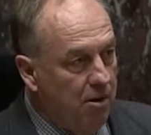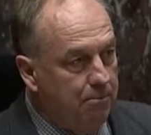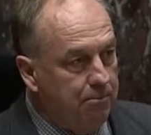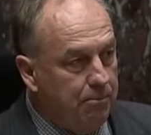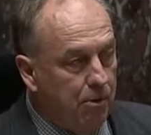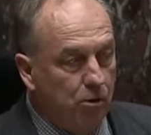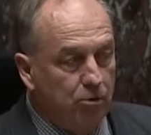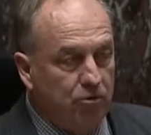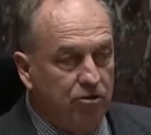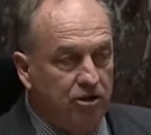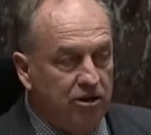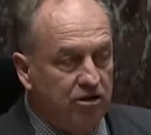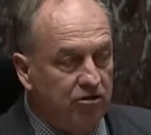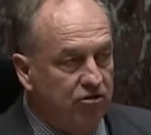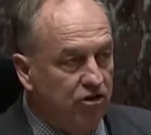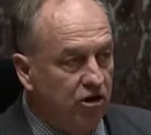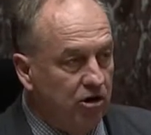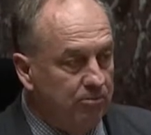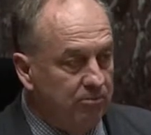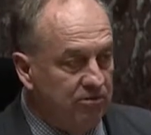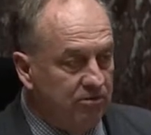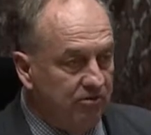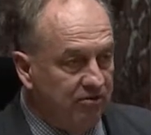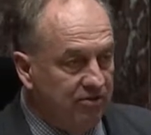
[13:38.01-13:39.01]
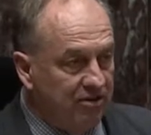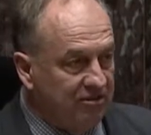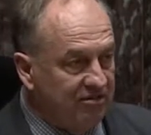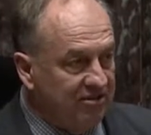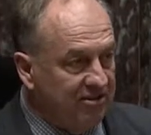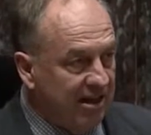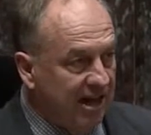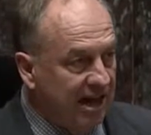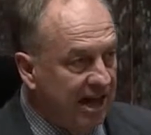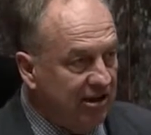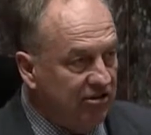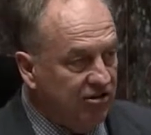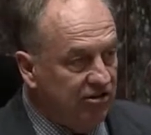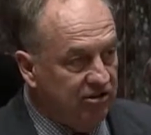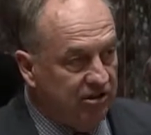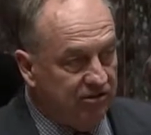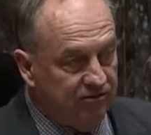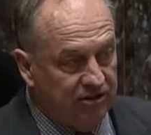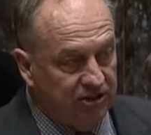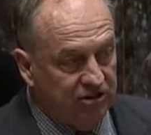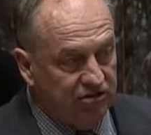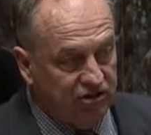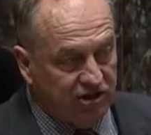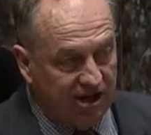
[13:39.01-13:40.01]
both in terms of the selection
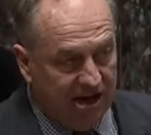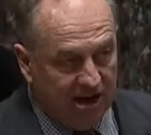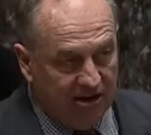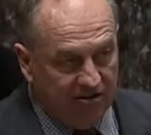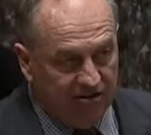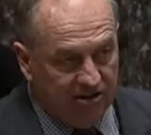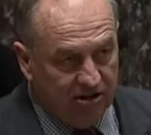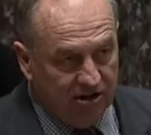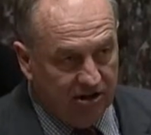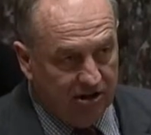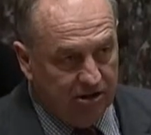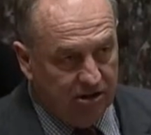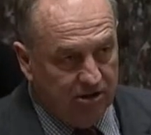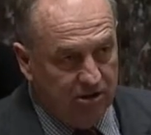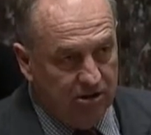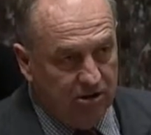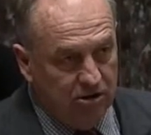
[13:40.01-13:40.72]
of the chancellor,